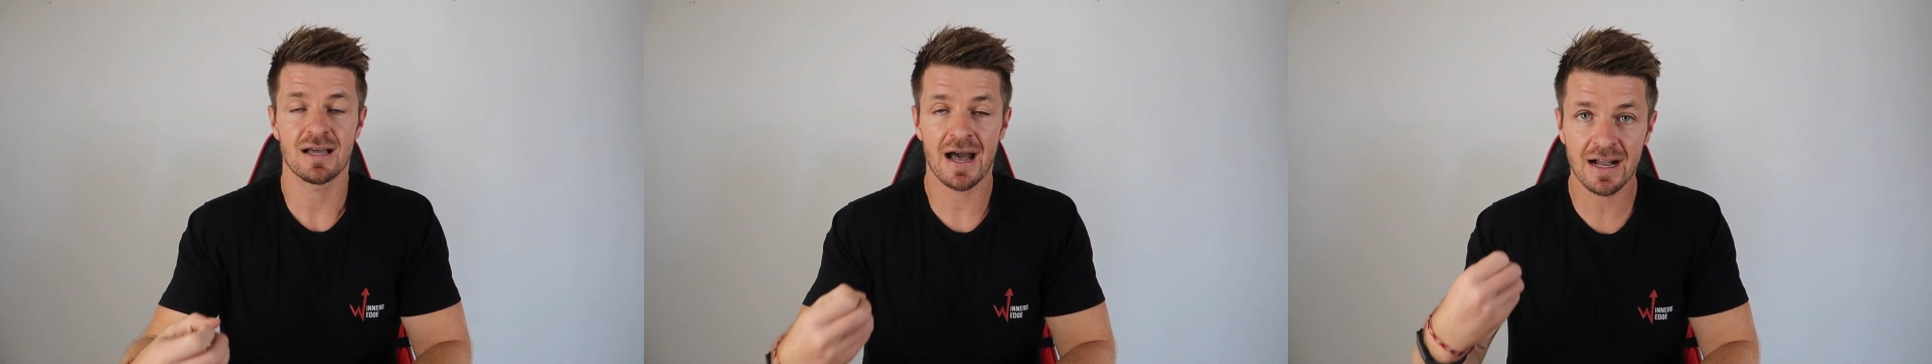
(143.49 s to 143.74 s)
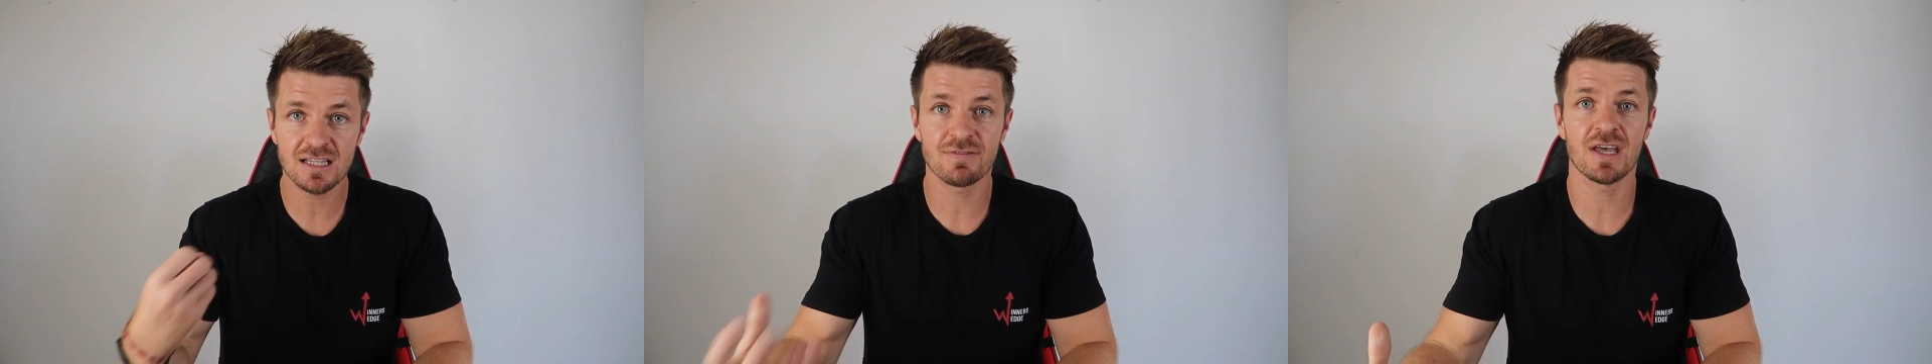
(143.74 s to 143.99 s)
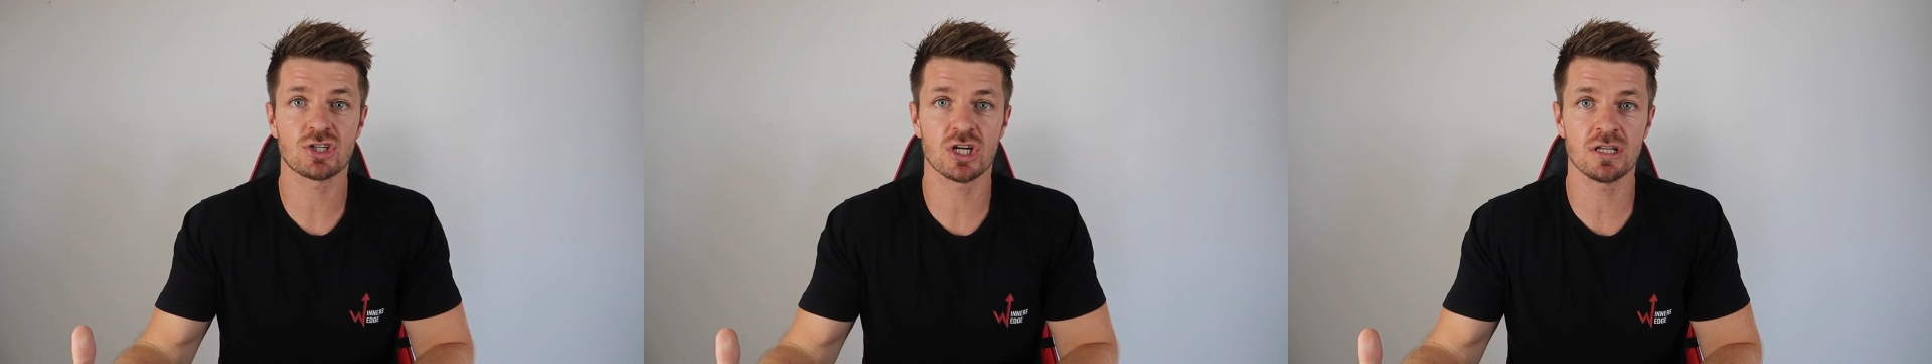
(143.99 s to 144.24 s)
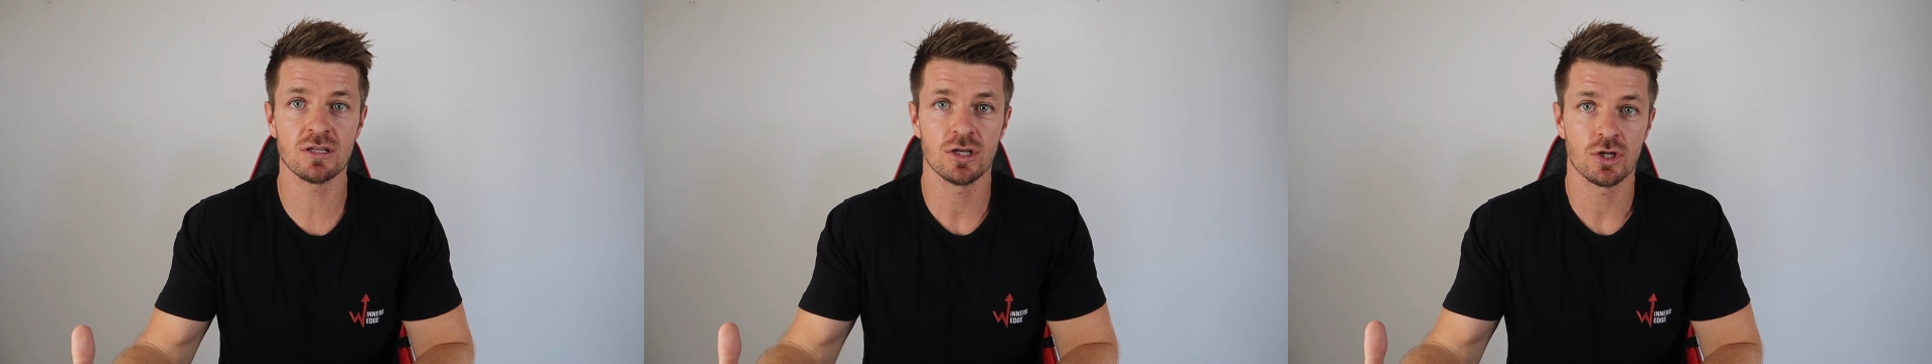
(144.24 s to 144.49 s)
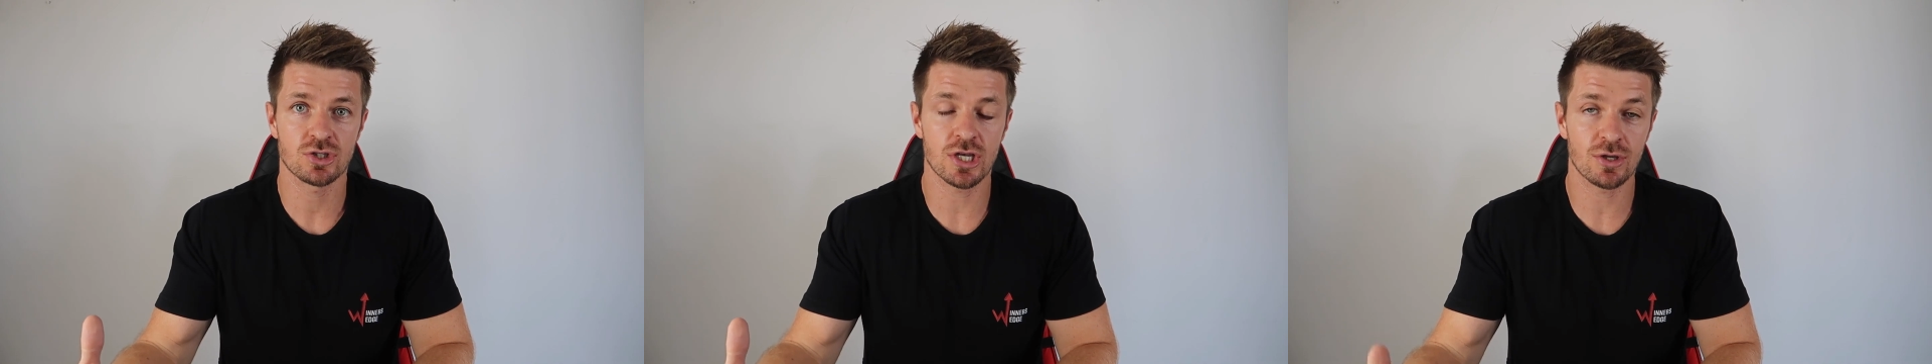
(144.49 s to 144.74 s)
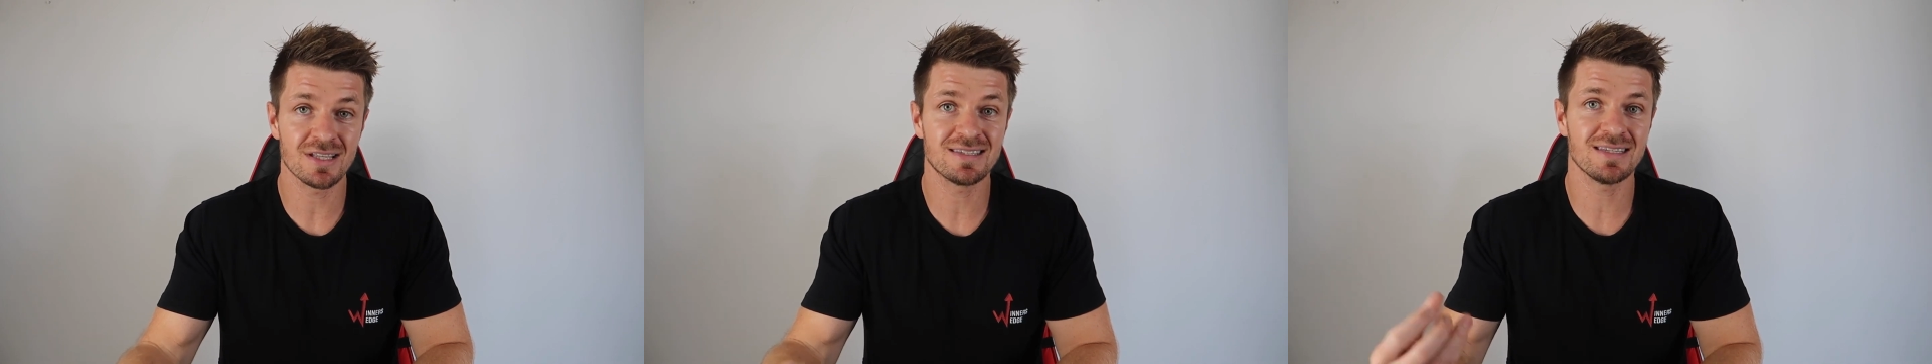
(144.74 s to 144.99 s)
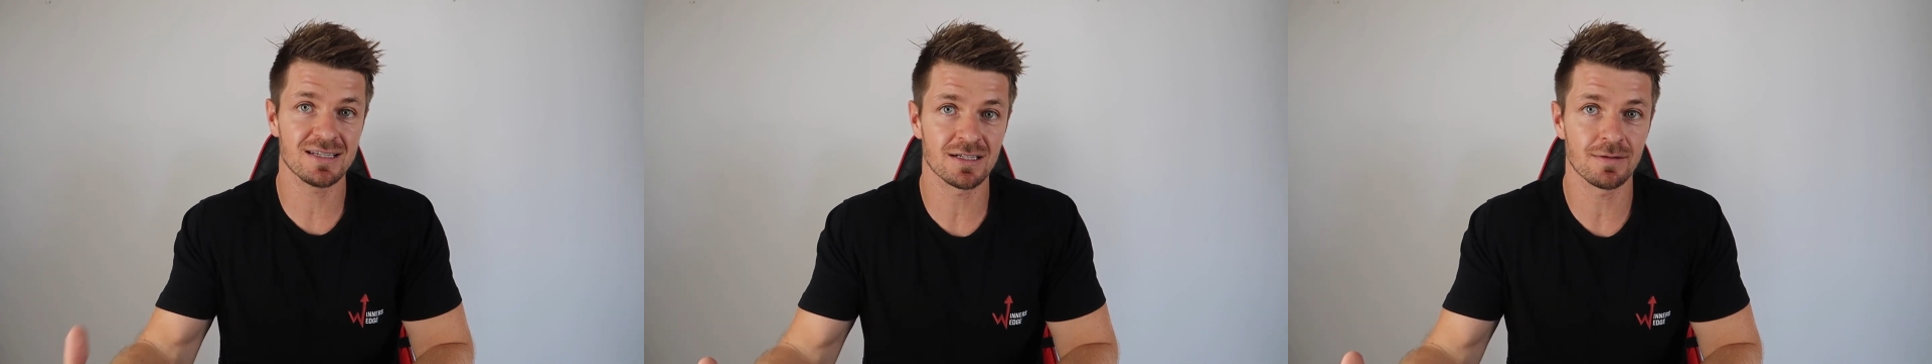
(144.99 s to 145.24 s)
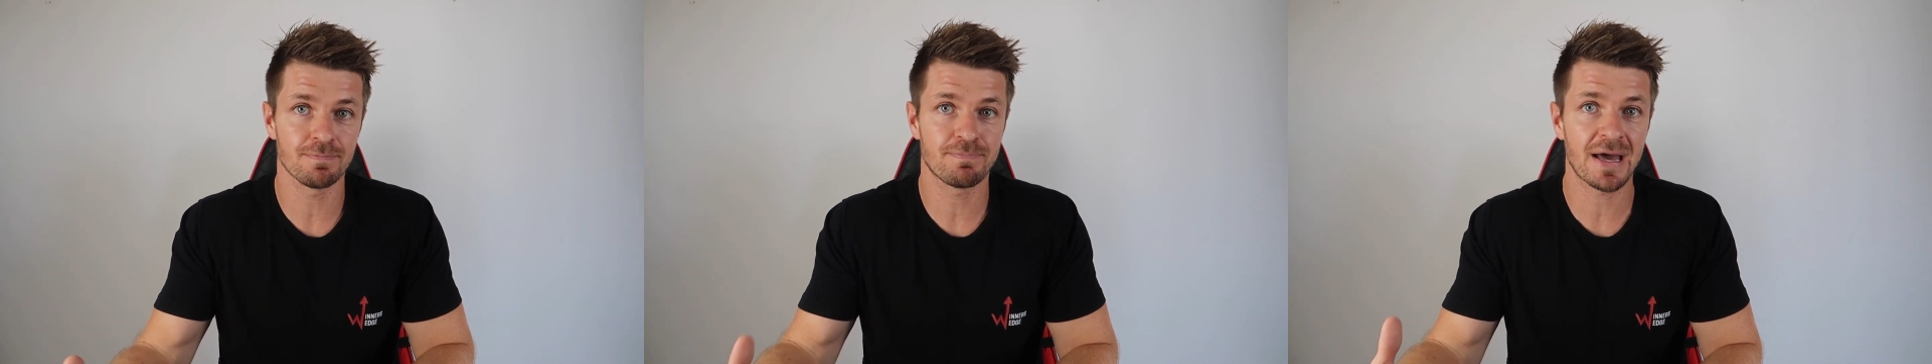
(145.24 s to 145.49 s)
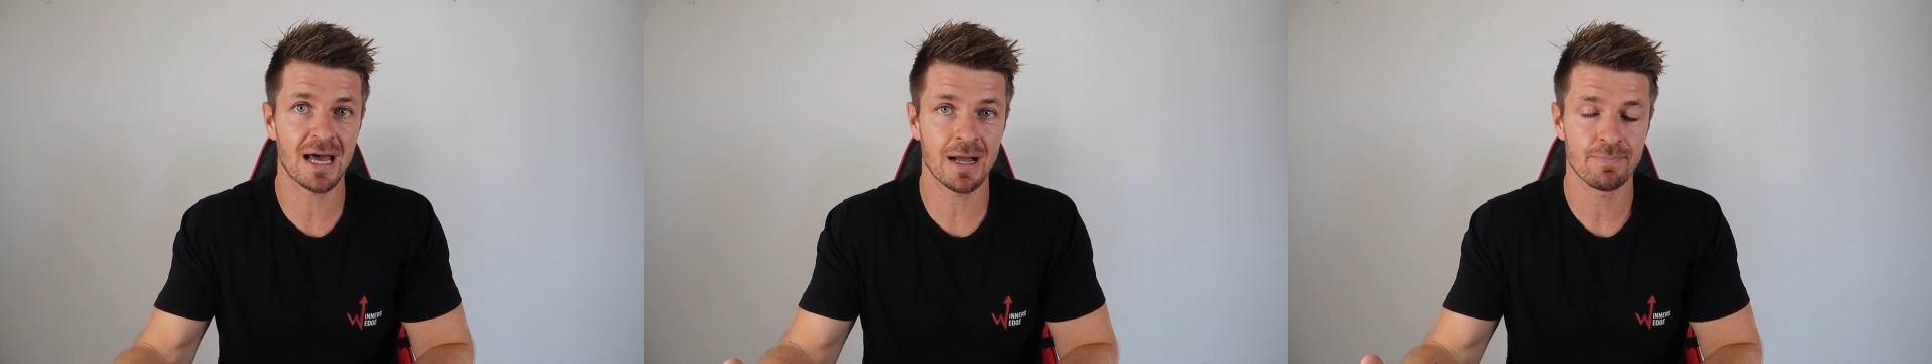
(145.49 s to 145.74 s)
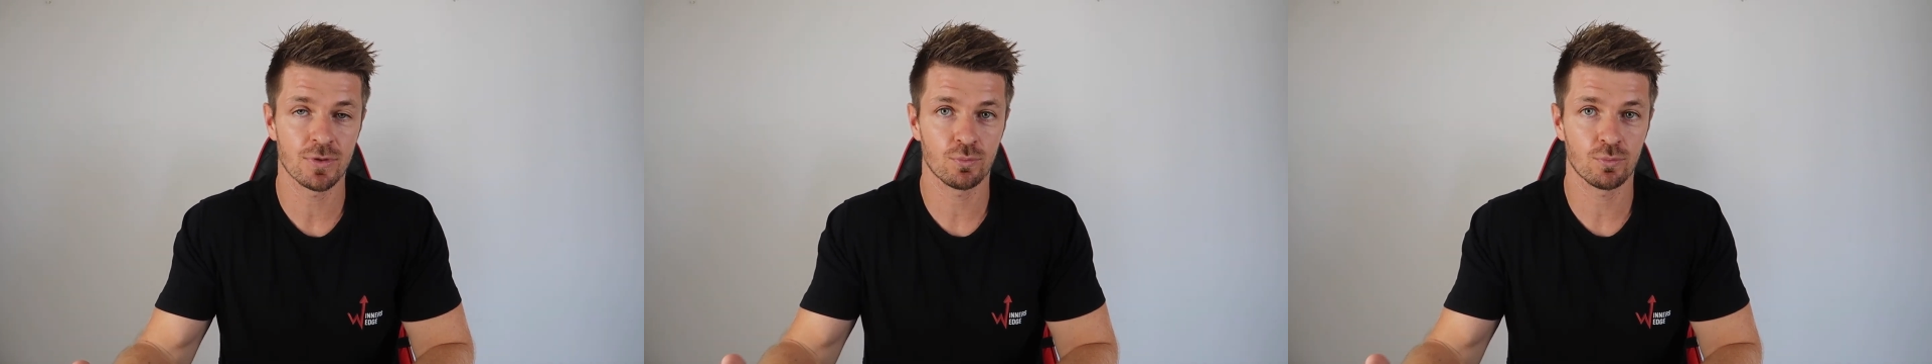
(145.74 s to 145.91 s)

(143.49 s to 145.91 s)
activation so you can deal better